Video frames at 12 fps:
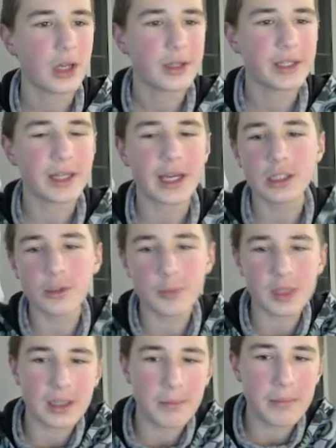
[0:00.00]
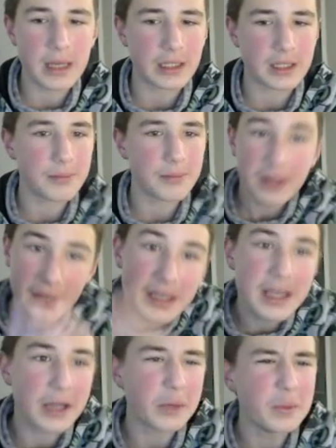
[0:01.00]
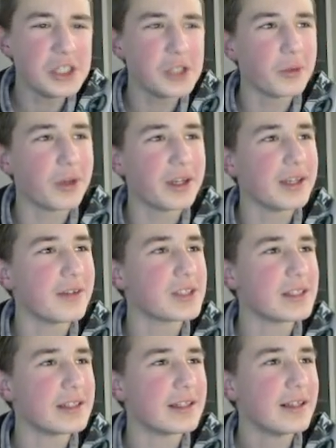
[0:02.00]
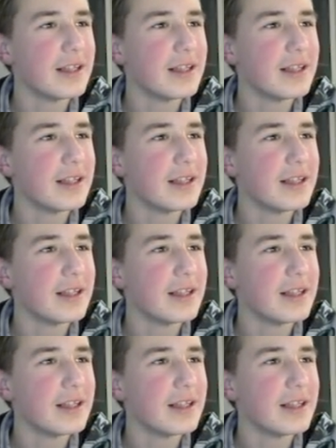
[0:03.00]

There had to be some mating, but then yeah, queen g1, knight f3.